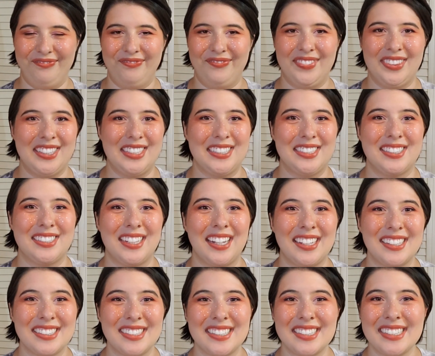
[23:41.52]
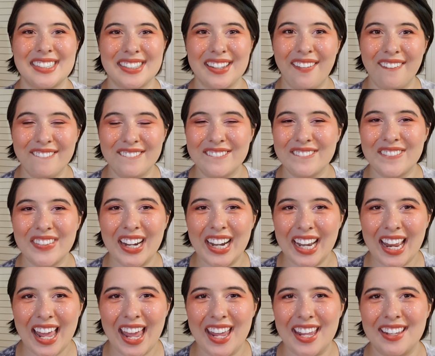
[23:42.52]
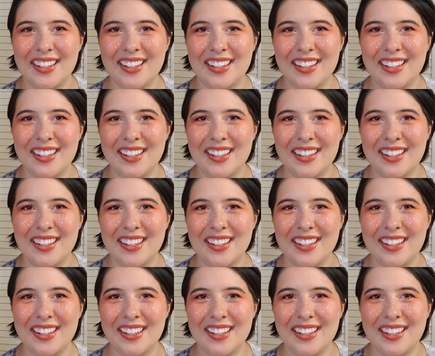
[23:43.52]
These shades are so pretty.